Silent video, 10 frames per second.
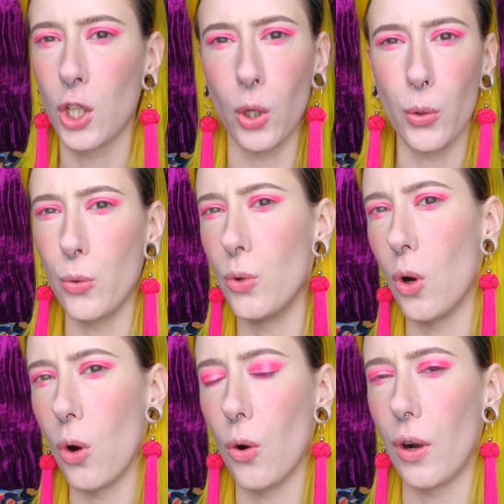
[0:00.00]
glue
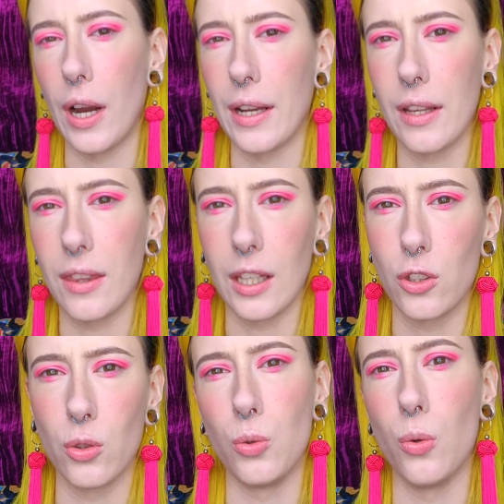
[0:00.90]
or anything
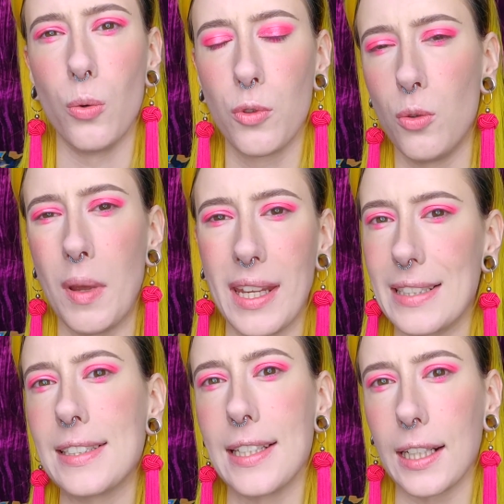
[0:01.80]
to make
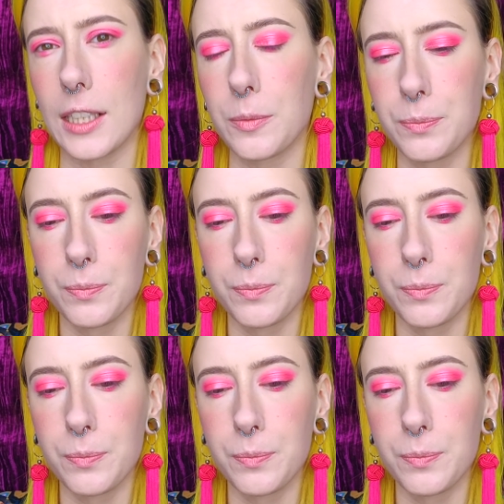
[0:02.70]
it stick.